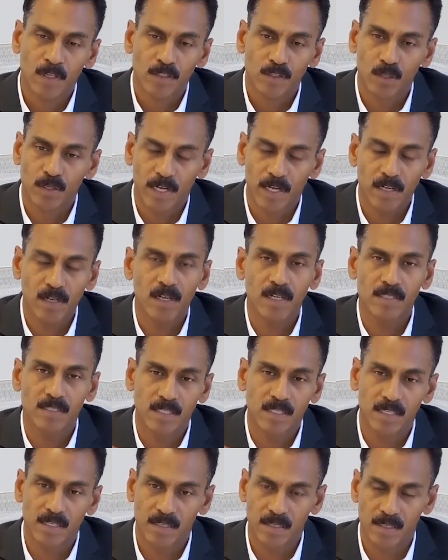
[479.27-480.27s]
So
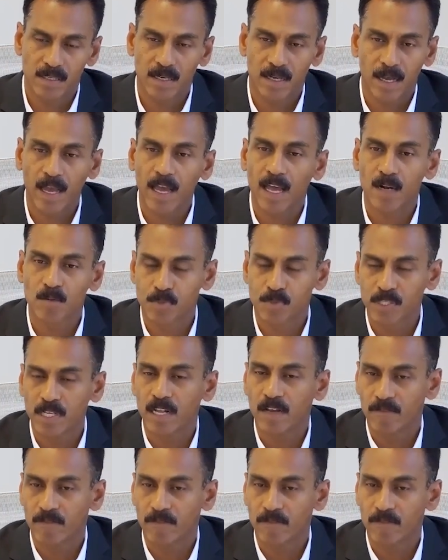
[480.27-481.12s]
technology helps in